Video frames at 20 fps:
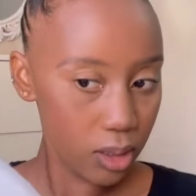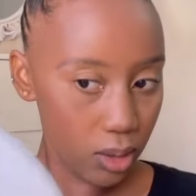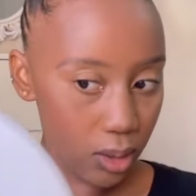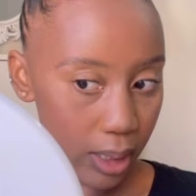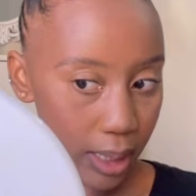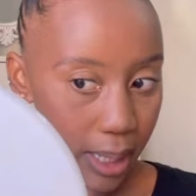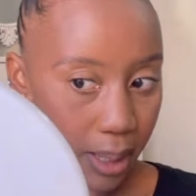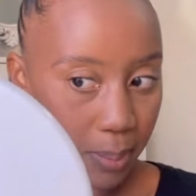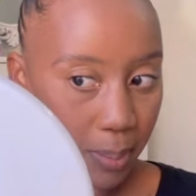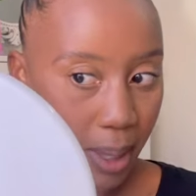to
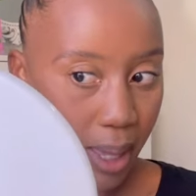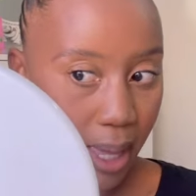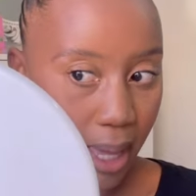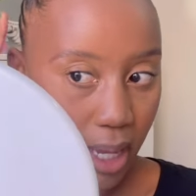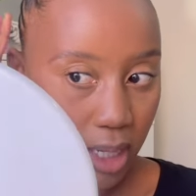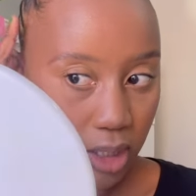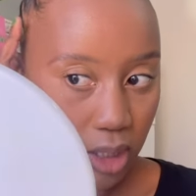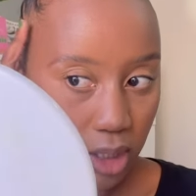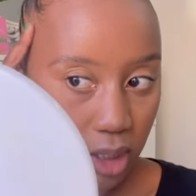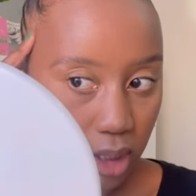lay my
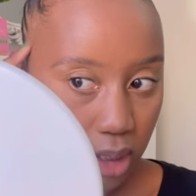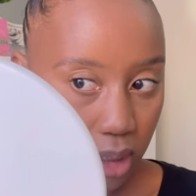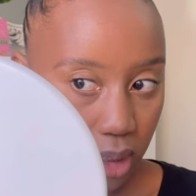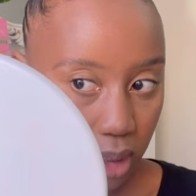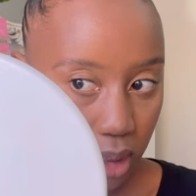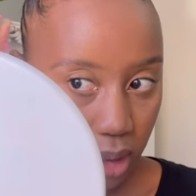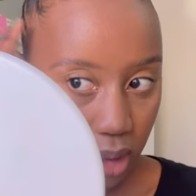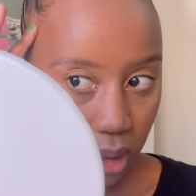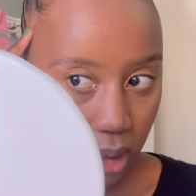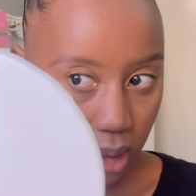
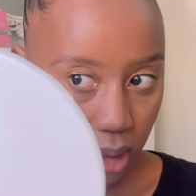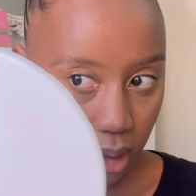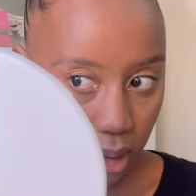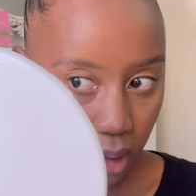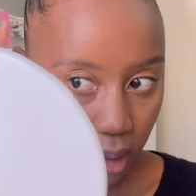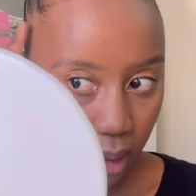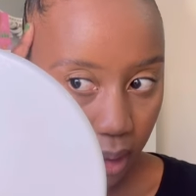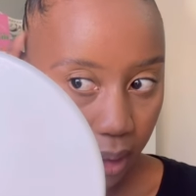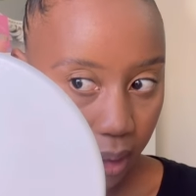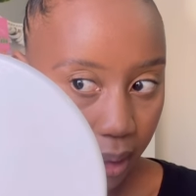edges
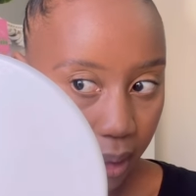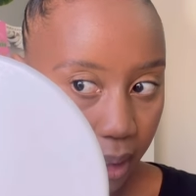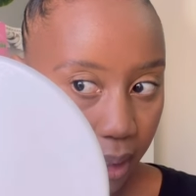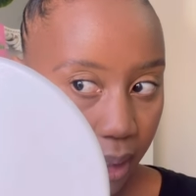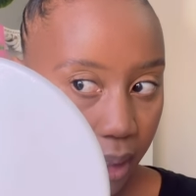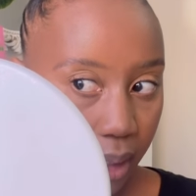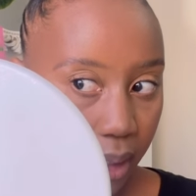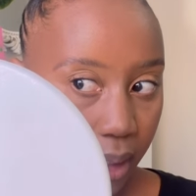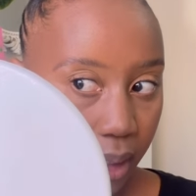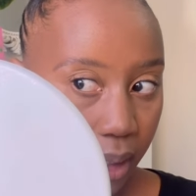
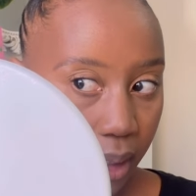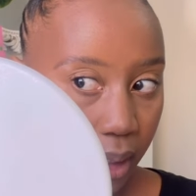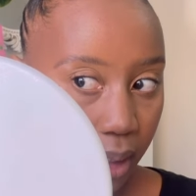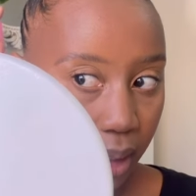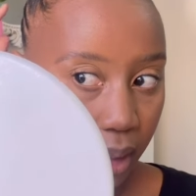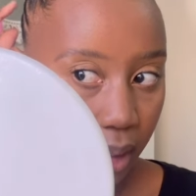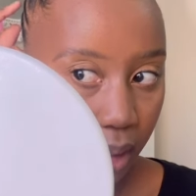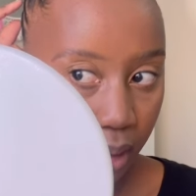again?